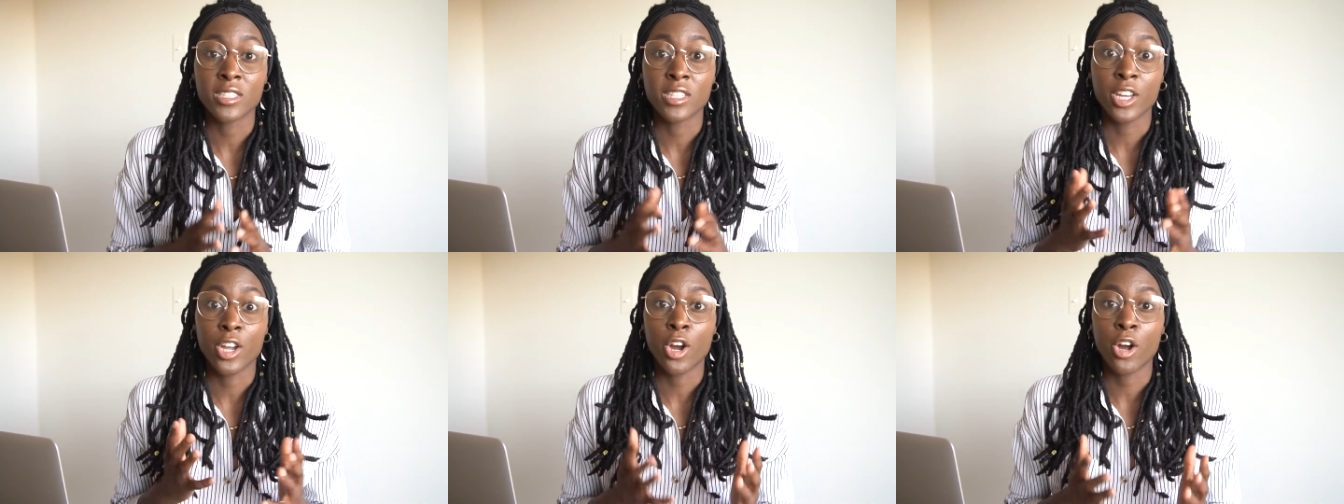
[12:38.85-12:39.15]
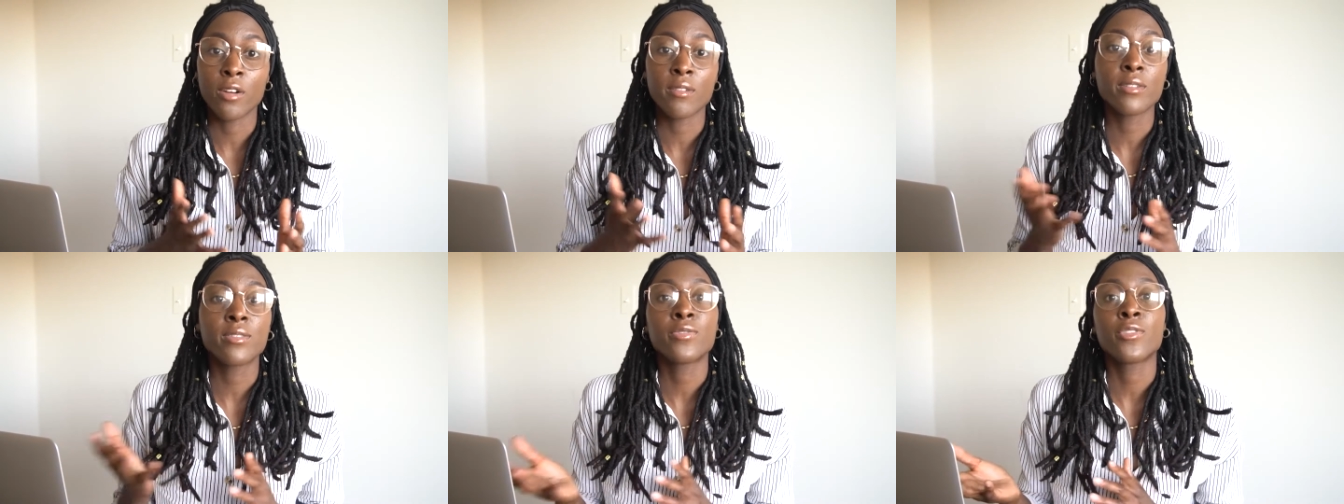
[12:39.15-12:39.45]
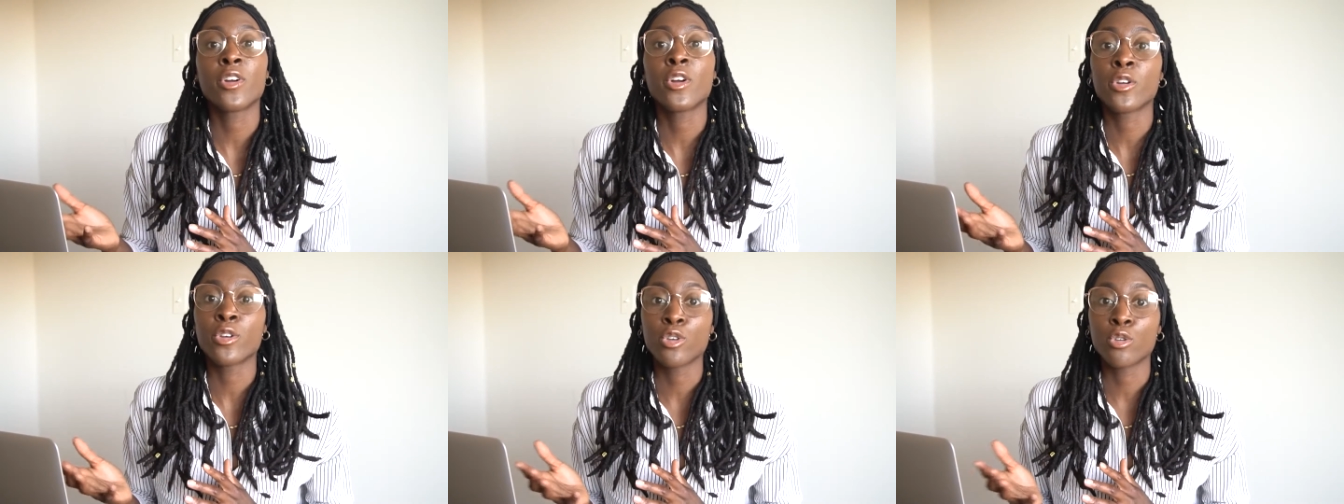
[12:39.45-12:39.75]
they are
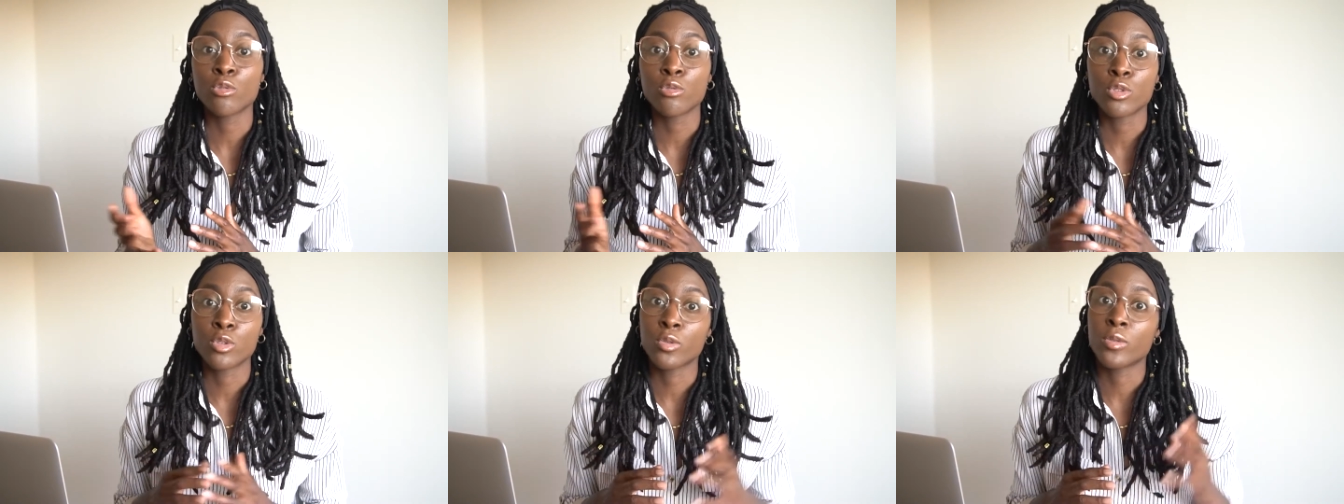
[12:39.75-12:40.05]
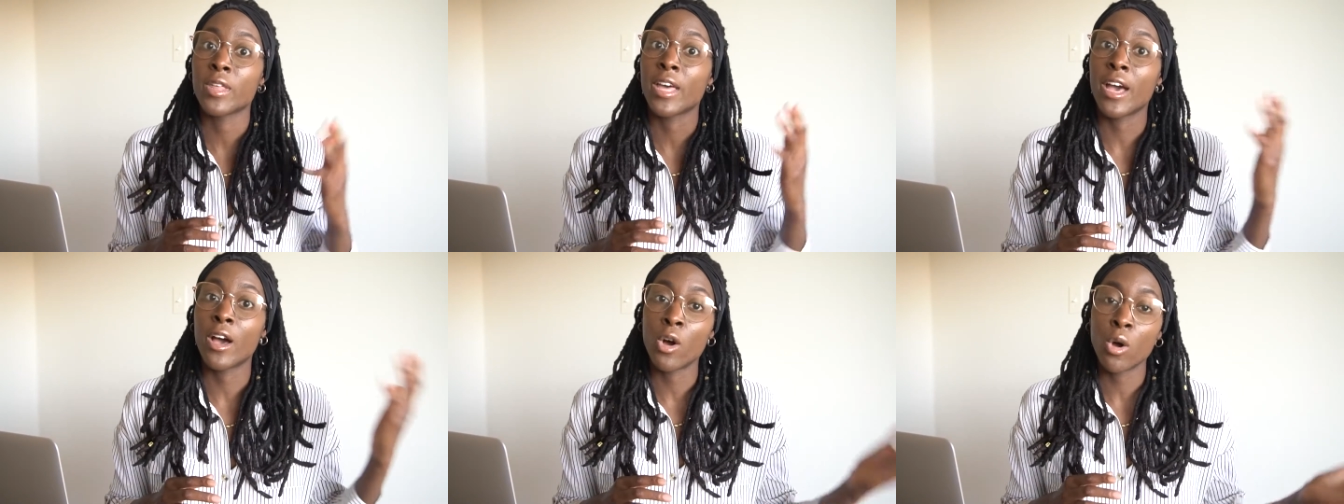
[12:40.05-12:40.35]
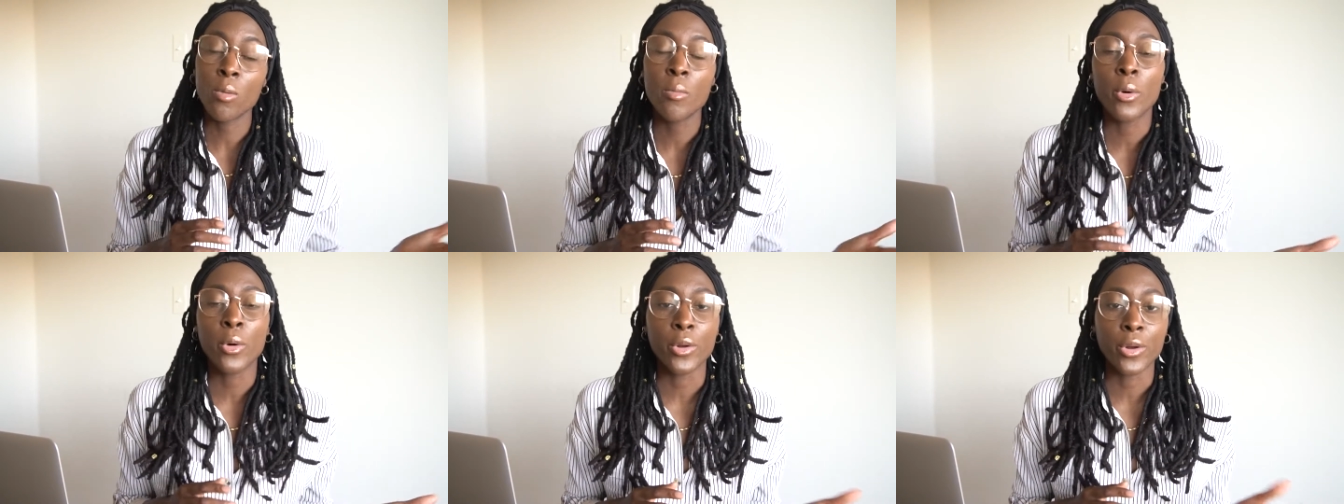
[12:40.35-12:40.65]
referring you to that
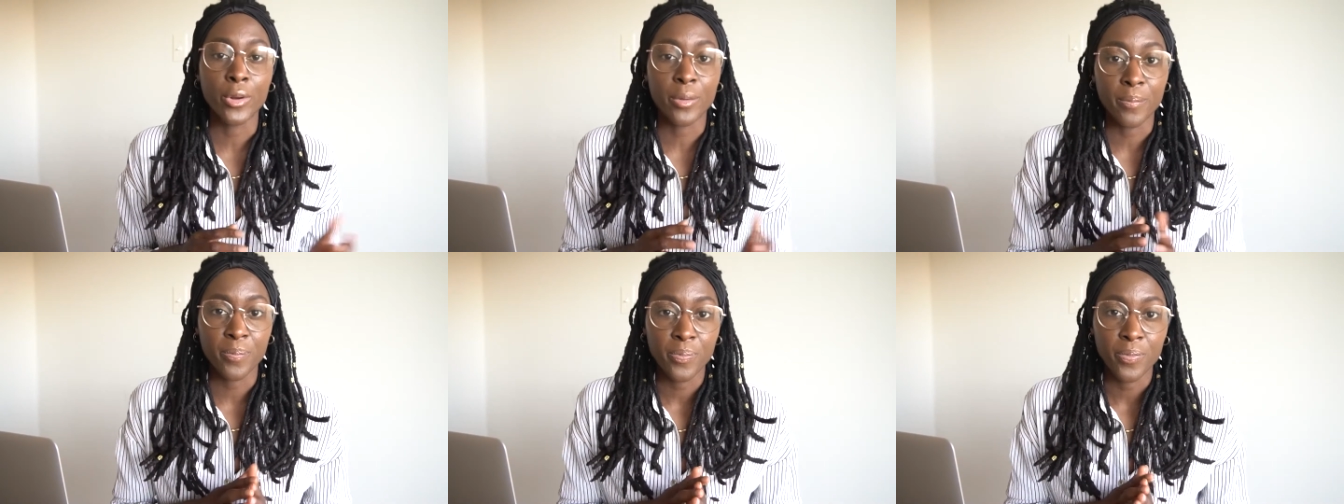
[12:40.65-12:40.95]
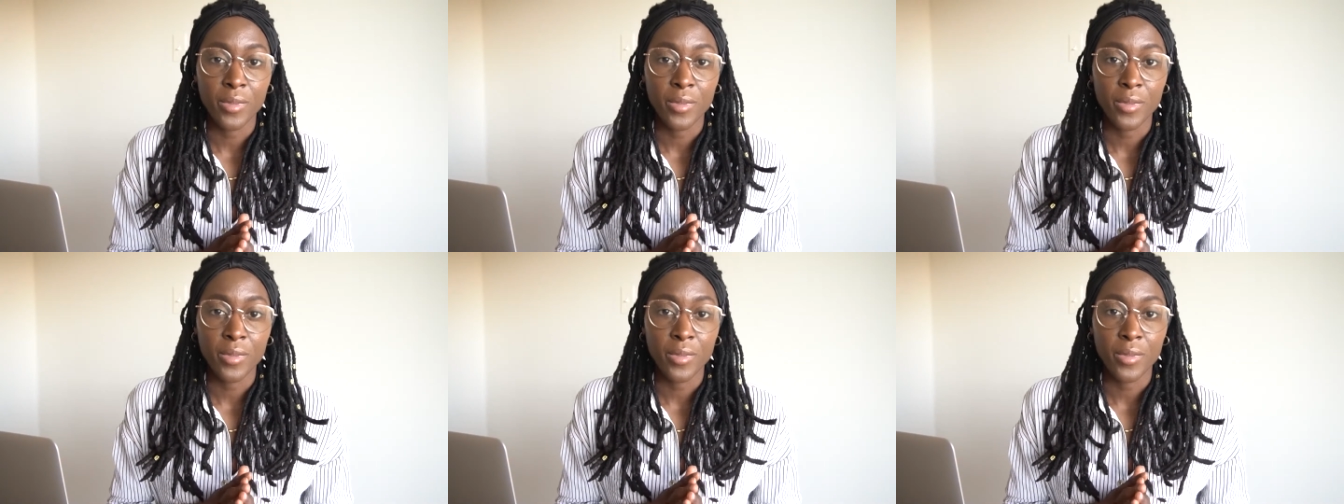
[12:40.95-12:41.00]
homeowner.